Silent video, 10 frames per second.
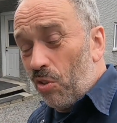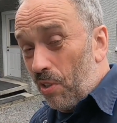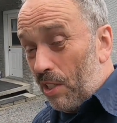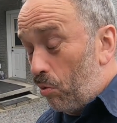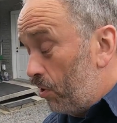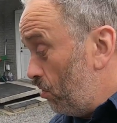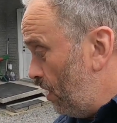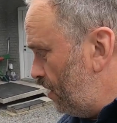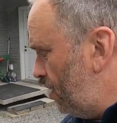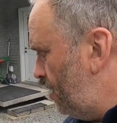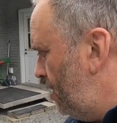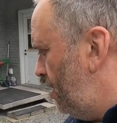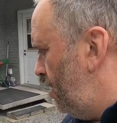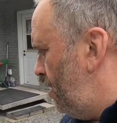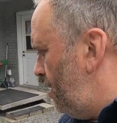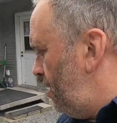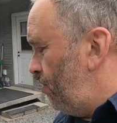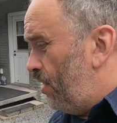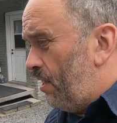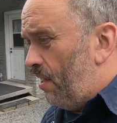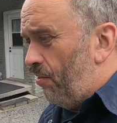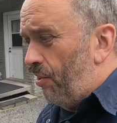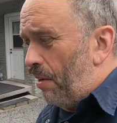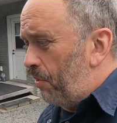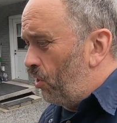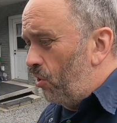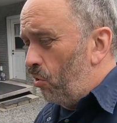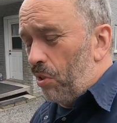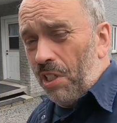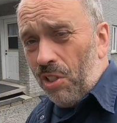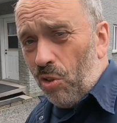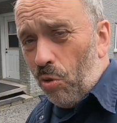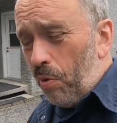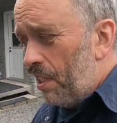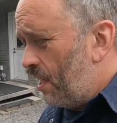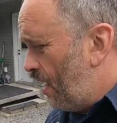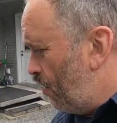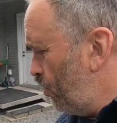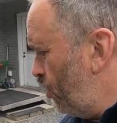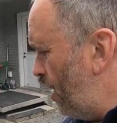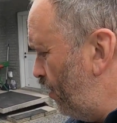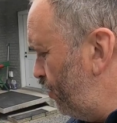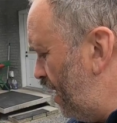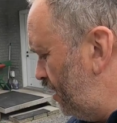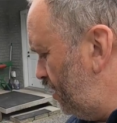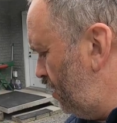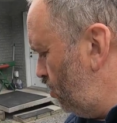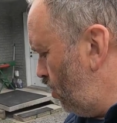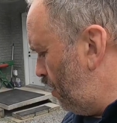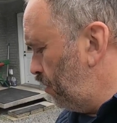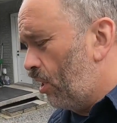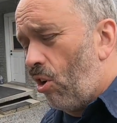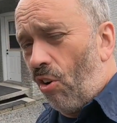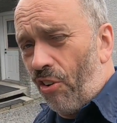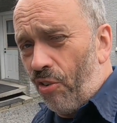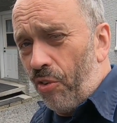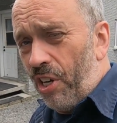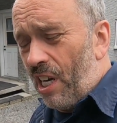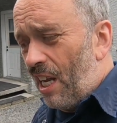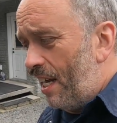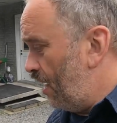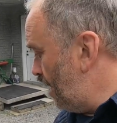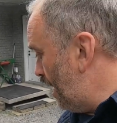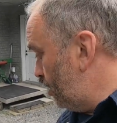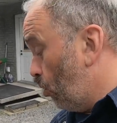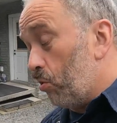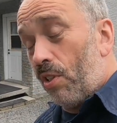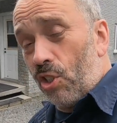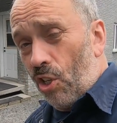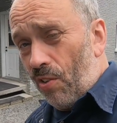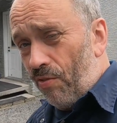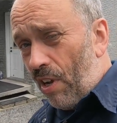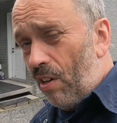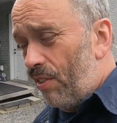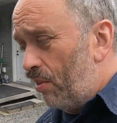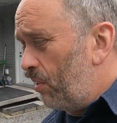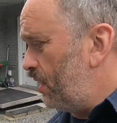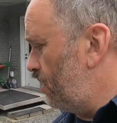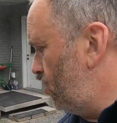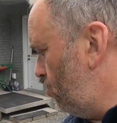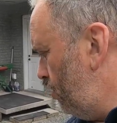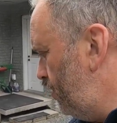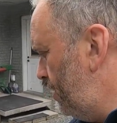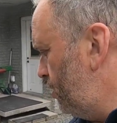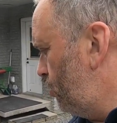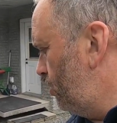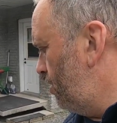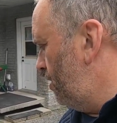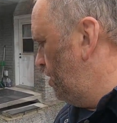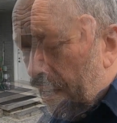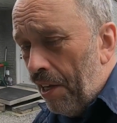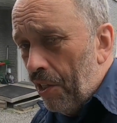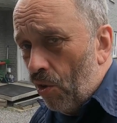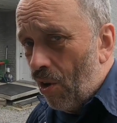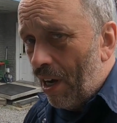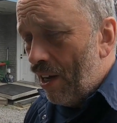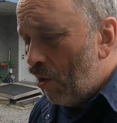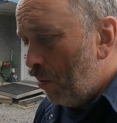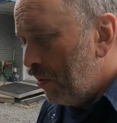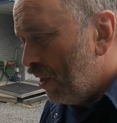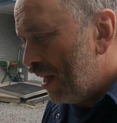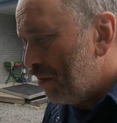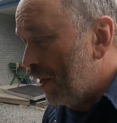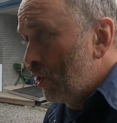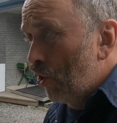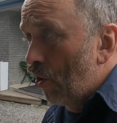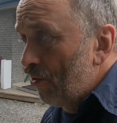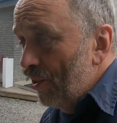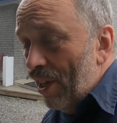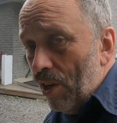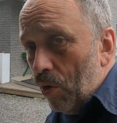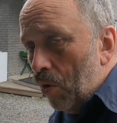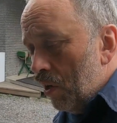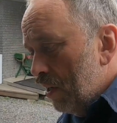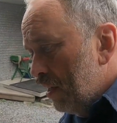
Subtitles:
So that's what you like. Even if I'm gonna use it in 2 weeks, I rather have that. So I'm not I closed the shut-off valve in a way, so everything is good. So I hope you like my short video.